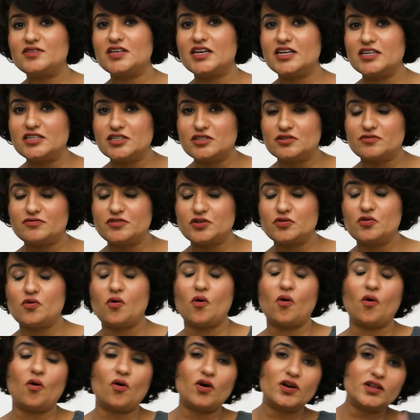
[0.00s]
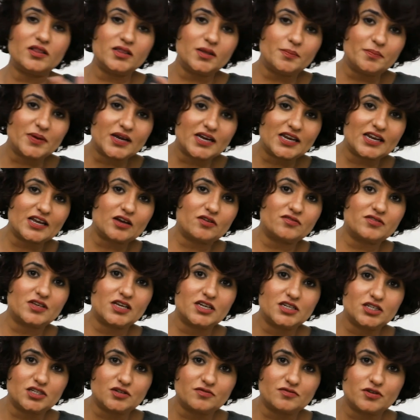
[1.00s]
the interview or in the beginning of the
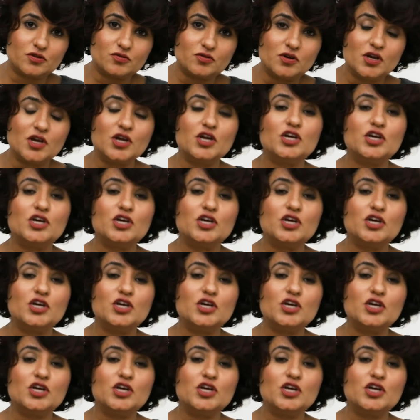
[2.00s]
interview